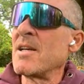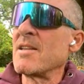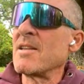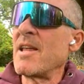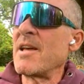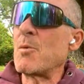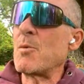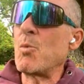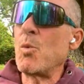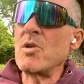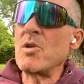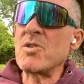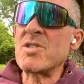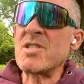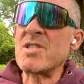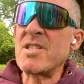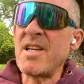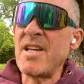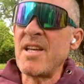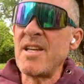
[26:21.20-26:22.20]
like we'll
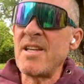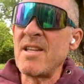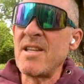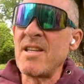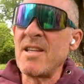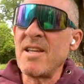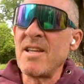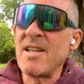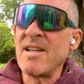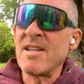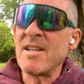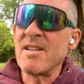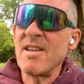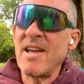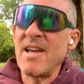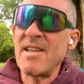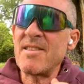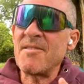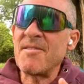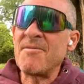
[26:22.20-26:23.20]
see
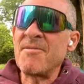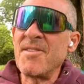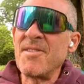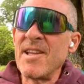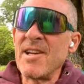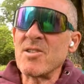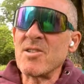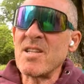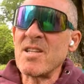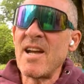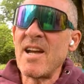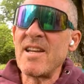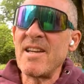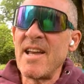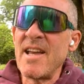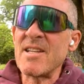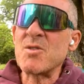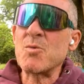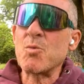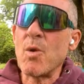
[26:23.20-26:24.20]
like the Flare
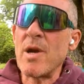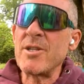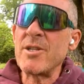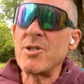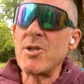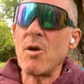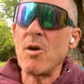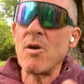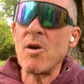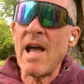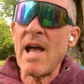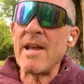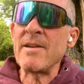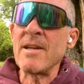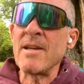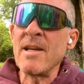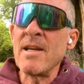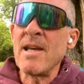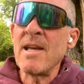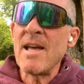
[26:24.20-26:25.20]
TitanX ratio.
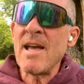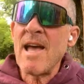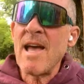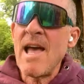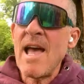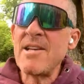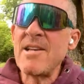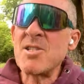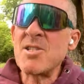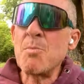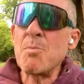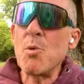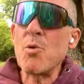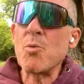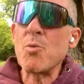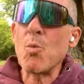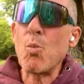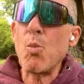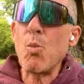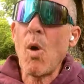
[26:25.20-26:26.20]
And hey,
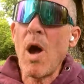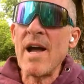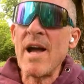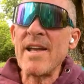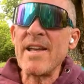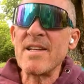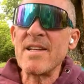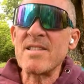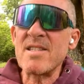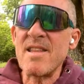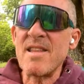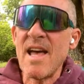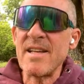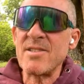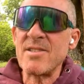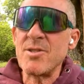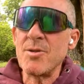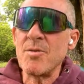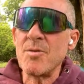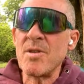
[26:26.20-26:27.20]
Smooth, why is that,
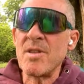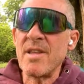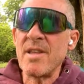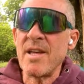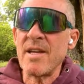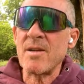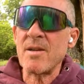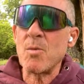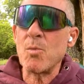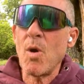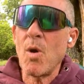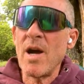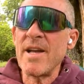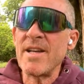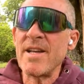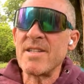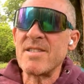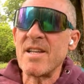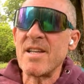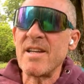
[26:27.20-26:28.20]
do you think? Why
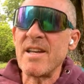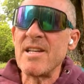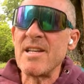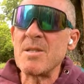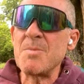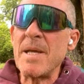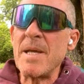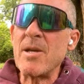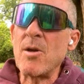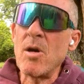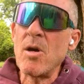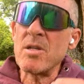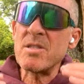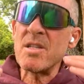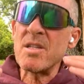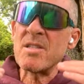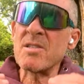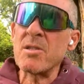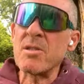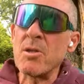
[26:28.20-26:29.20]
is it? Is because
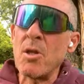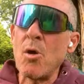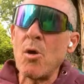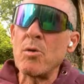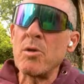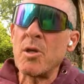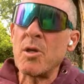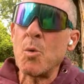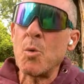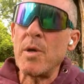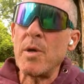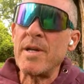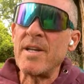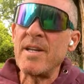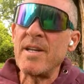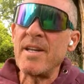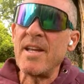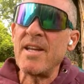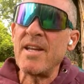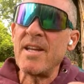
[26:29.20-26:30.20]
it's low
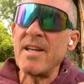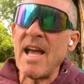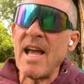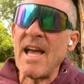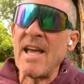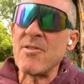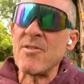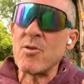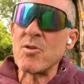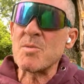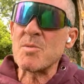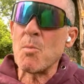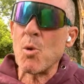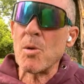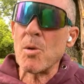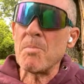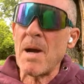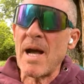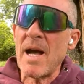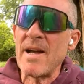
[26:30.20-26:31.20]
liquidity and there's
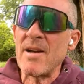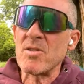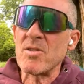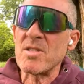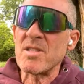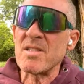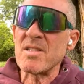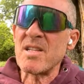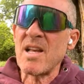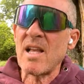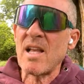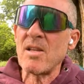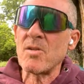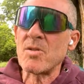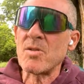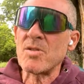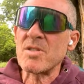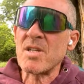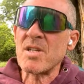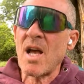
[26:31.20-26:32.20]
more buyers and
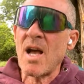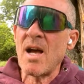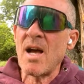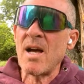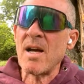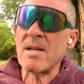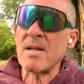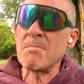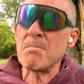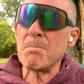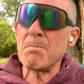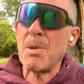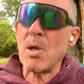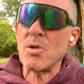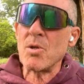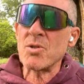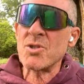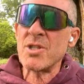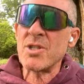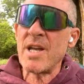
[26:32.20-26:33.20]
sellers on
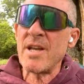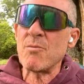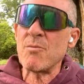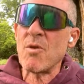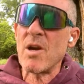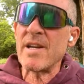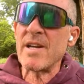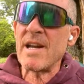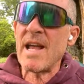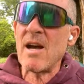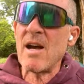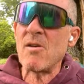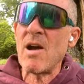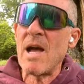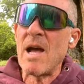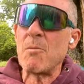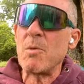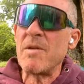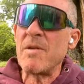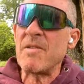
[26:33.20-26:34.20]
Pulsechain right now,
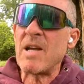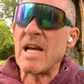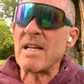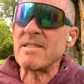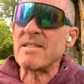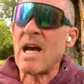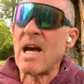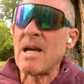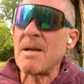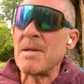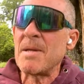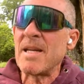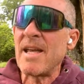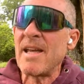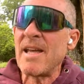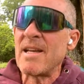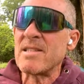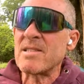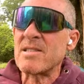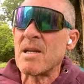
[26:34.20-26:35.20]
and we've got diamond
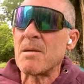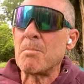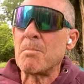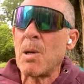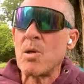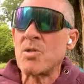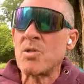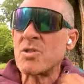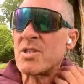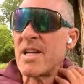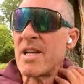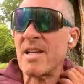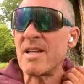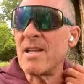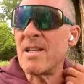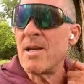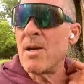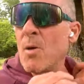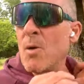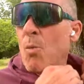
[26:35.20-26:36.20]
hands on Pulsechain?
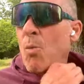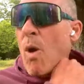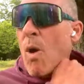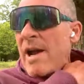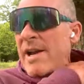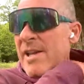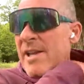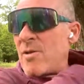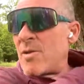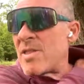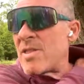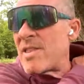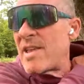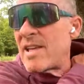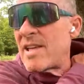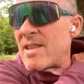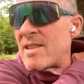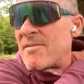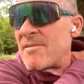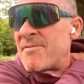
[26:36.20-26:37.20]
Why do you
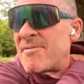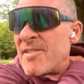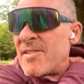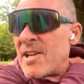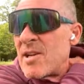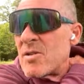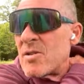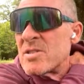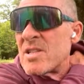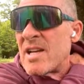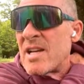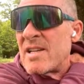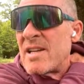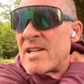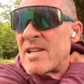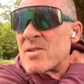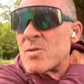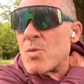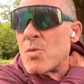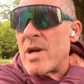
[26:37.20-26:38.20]
think the Flare
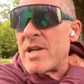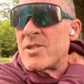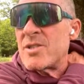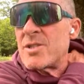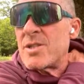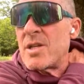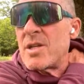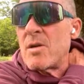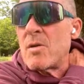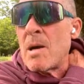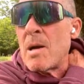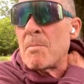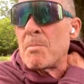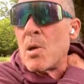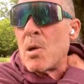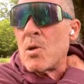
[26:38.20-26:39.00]
TitanX ratio on